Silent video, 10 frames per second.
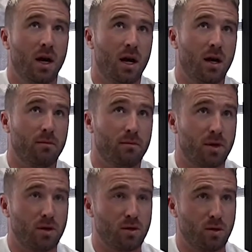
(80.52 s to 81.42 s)
um,
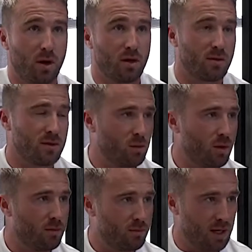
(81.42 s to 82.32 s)
because your partner's obviously
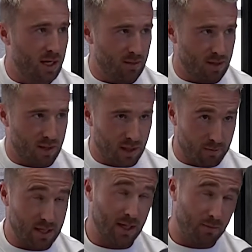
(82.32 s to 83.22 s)
won Bikini Miss,
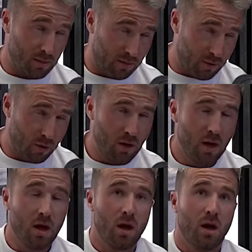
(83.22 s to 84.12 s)
Miss Olympia before
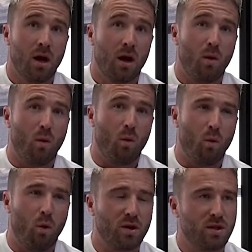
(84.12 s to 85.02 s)

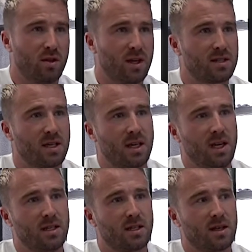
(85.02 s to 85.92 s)
what do you think is the
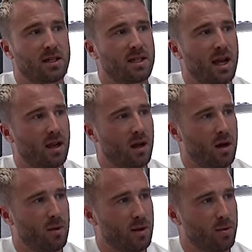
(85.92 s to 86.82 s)
key to like staying
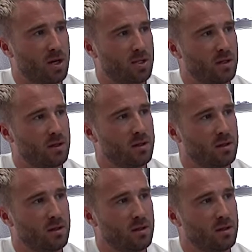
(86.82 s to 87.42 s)
calm under pressure?